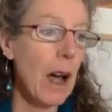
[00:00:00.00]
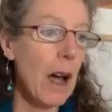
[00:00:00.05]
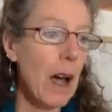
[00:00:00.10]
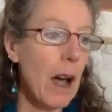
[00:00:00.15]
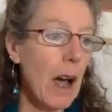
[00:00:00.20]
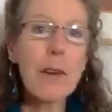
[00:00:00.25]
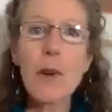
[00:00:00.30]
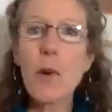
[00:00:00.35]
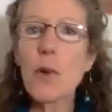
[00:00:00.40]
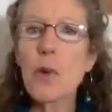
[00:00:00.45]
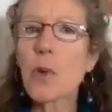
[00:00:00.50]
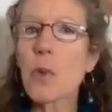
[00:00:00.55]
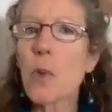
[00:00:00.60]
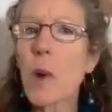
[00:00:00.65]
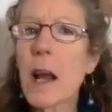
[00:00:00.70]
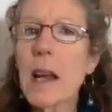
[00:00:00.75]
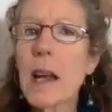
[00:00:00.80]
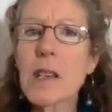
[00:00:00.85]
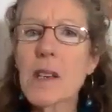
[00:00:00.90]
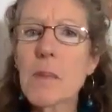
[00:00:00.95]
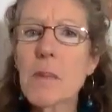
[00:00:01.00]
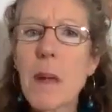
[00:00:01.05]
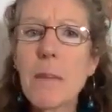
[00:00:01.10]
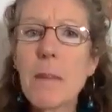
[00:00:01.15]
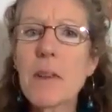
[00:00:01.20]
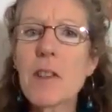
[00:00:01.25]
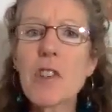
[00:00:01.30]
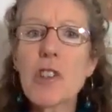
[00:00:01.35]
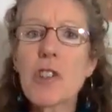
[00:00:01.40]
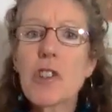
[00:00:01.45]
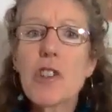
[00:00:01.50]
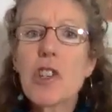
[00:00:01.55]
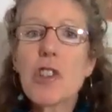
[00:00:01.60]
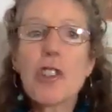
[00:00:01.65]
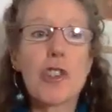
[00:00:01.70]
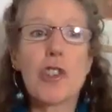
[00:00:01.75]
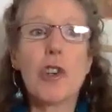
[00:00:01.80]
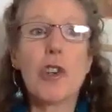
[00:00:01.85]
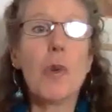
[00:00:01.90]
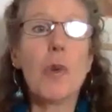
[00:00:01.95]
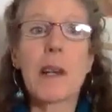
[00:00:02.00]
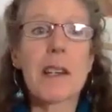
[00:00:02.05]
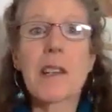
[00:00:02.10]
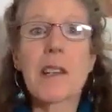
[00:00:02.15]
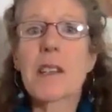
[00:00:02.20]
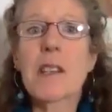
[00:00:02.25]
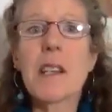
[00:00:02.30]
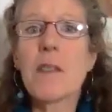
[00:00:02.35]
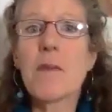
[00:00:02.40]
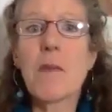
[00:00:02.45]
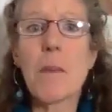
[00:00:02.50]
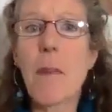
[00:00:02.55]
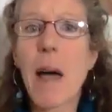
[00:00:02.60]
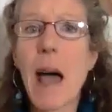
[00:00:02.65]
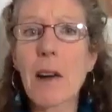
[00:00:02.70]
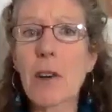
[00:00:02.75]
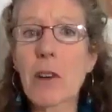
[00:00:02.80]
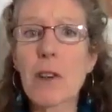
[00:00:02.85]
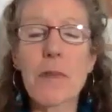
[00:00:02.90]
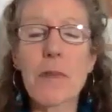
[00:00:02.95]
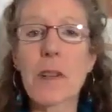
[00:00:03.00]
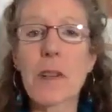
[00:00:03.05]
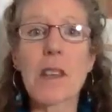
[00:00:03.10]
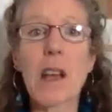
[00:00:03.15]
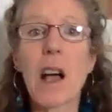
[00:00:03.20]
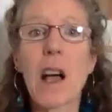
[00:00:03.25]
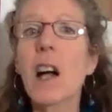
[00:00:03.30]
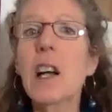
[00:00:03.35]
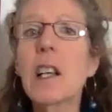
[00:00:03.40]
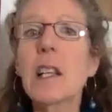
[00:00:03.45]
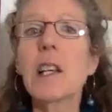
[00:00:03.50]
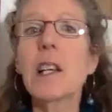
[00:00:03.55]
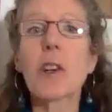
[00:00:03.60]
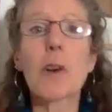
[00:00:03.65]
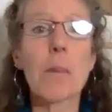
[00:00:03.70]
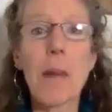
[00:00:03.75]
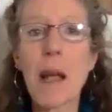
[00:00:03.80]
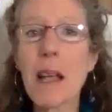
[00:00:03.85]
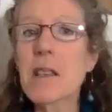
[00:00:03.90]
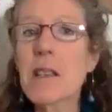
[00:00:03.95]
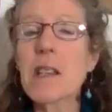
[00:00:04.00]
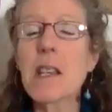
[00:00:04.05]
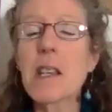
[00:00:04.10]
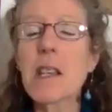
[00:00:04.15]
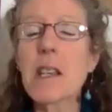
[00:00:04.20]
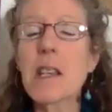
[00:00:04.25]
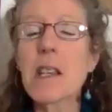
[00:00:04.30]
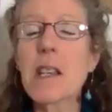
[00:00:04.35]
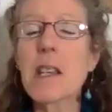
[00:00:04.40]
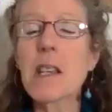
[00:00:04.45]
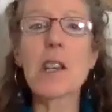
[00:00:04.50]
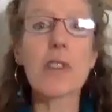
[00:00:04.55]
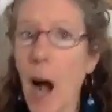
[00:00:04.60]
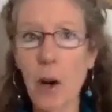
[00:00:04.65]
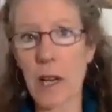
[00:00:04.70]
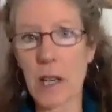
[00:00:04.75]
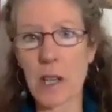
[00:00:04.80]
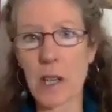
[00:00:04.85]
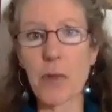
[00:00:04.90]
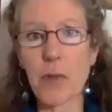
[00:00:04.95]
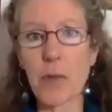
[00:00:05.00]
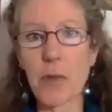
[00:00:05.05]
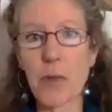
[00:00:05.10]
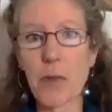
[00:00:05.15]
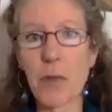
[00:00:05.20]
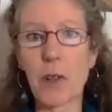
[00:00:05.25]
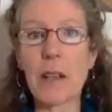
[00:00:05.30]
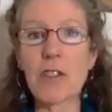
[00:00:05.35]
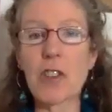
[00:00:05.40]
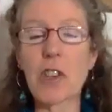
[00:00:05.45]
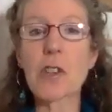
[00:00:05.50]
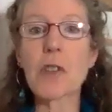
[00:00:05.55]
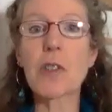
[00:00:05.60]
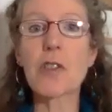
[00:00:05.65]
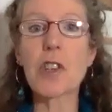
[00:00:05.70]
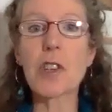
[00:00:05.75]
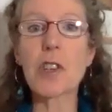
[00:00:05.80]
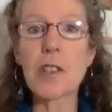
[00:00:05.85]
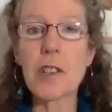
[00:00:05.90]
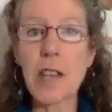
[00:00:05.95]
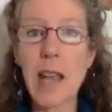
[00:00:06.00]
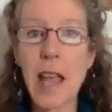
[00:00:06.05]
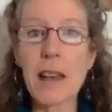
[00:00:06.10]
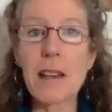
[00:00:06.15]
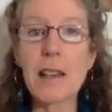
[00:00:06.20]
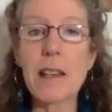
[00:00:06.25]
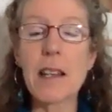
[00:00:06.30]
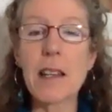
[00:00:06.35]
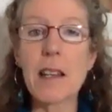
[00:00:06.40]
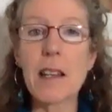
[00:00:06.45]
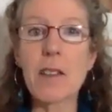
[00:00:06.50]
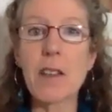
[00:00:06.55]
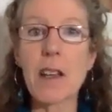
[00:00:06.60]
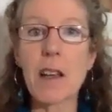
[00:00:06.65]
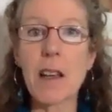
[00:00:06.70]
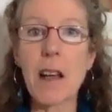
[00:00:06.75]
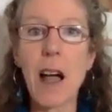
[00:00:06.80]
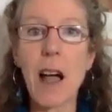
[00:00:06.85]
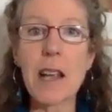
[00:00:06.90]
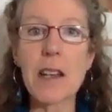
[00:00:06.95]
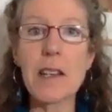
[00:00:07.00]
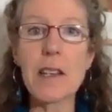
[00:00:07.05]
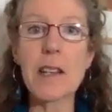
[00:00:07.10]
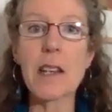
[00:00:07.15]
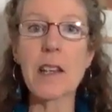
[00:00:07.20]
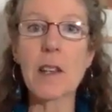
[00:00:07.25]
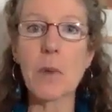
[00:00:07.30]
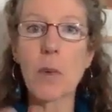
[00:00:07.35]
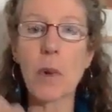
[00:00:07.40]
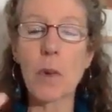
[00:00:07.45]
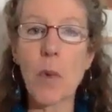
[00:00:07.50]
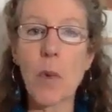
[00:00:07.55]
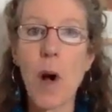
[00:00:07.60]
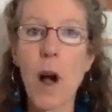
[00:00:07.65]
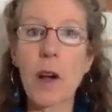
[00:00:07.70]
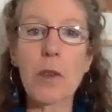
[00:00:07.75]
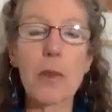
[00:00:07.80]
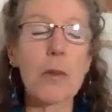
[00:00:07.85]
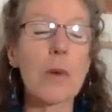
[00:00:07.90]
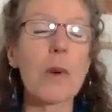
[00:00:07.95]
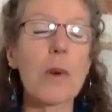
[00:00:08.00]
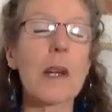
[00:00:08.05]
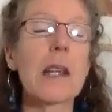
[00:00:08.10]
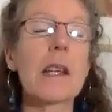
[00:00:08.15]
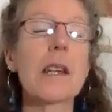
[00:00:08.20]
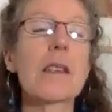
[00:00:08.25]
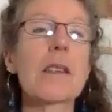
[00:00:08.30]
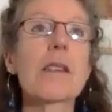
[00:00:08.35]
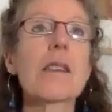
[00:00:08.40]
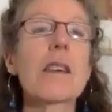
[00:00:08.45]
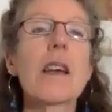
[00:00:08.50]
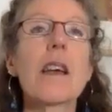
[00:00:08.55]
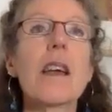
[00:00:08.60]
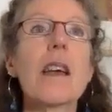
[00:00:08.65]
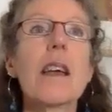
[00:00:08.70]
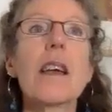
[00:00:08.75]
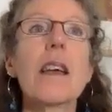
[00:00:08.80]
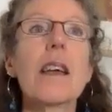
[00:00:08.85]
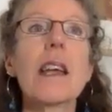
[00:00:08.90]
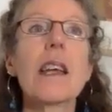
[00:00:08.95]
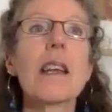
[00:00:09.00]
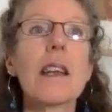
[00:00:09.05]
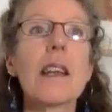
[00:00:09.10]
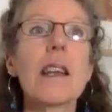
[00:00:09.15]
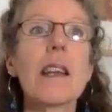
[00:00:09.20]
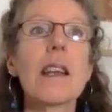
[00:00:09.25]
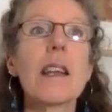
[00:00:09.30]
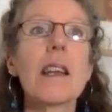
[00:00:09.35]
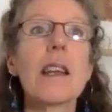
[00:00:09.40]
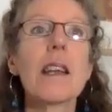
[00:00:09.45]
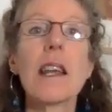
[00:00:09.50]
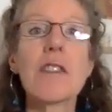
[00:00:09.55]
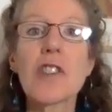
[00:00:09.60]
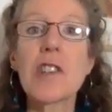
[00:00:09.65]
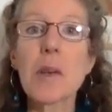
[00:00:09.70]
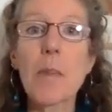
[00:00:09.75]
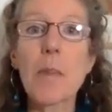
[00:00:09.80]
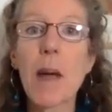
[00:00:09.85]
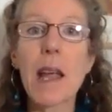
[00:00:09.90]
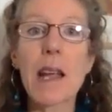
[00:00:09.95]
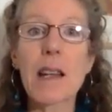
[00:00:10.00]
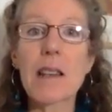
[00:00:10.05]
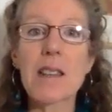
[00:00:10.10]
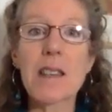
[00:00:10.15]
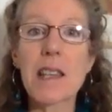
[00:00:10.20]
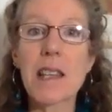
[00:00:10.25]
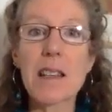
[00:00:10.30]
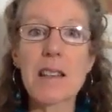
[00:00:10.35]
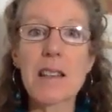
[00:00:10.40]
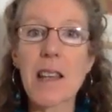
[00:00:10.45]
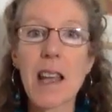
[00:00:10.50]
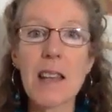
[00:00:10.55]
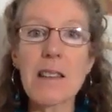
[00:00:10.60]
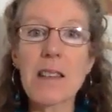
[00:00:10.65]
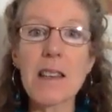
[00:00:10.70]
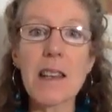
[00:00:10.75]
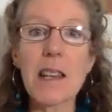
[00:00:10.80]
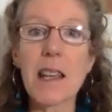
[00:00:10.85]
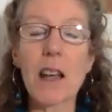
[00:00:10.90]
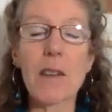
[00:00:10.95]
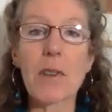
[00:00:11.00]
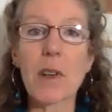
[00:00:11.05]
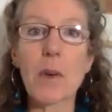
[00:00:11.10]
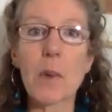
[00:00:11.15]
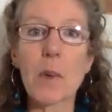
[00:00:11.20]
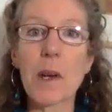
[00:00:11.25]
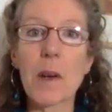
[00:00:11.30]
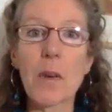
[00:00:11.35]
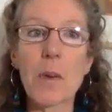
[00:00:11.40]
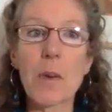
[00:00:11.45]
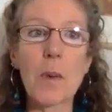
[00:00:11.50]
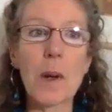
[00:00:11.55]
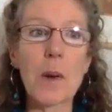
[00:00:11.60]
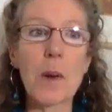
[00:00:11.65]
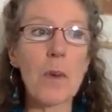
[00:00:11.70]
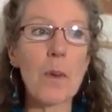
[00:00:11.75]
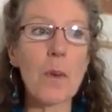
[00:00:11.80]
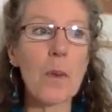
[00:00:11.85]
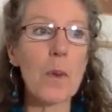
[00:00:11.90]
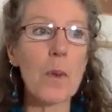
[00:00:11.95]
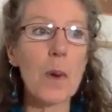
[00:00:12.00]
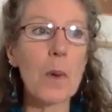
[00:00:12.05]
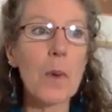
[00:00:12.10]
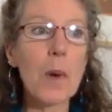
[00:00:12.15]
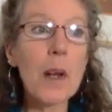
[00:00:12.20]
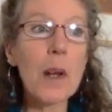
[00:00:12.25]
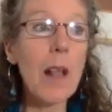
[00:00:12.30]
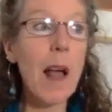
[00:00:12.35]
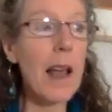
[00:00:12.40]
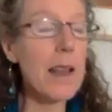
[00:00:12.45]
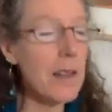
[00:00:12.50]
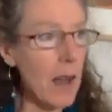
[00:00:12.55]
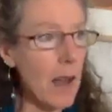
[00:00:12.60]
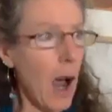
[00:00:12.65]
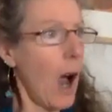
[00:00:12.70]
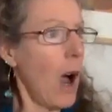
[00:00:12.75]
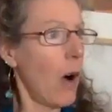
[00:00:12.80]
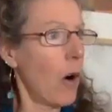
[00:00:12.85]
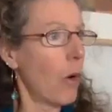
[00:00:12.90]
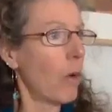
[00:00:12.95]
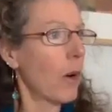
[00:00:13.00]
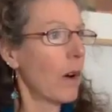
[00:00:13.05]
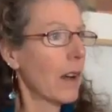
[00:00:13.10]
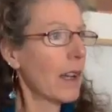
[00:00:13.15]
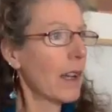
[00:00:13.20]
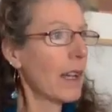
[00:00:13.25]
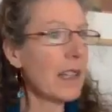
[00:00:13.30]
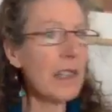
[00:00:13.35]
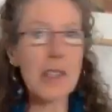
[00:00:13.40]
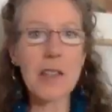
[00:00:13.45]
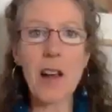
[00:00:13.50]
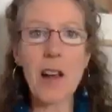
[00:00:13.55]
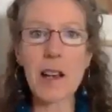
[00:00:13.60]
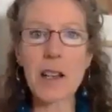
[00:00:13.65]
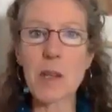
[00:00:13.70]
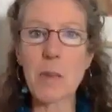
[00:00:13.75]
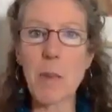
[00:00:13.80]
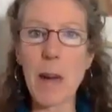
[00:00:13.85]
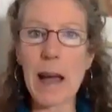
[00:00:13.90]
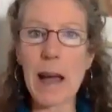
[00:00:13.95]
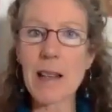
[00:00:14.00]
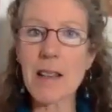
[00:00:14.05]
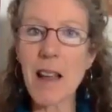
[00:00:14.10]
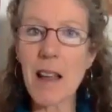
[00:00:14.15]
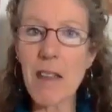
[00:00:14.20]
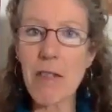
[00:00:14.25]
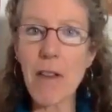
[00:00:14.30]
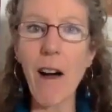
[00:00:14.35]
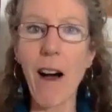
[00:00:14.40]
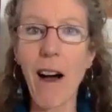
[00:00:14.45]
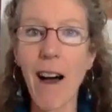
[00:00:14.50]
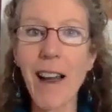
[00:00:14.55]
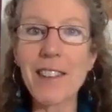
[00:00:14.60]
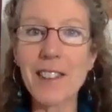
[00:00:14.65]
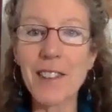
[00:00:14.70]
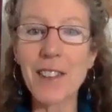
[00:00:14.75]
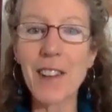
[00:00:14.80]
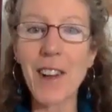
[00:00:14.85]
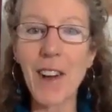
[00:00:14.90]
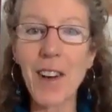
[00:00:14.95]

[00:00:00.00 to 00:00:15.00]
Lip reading: I don't know, grace, maybe just do it. It doesn't even matter if it's ugly or messy or not graceful, but just tending the idea that we walk through it it just dissipates the intensity of it. We realize, oh, it's not as bad as I thought,